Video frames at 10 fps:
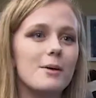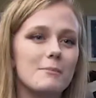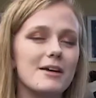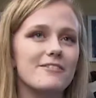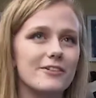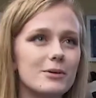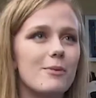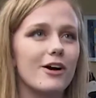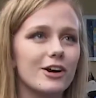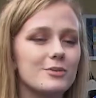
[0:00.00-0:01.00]
My favorite
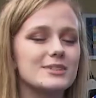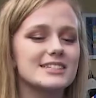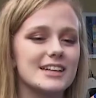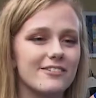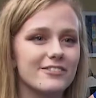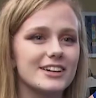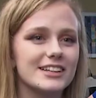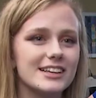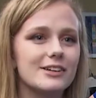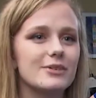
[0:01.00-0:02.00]
part was
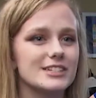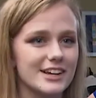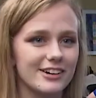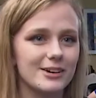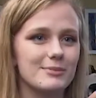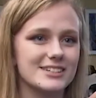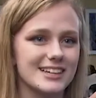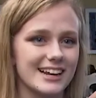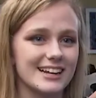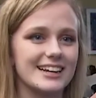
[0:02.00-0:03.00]
definitely when Terry
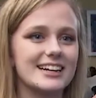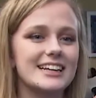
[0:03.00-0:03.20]
presented.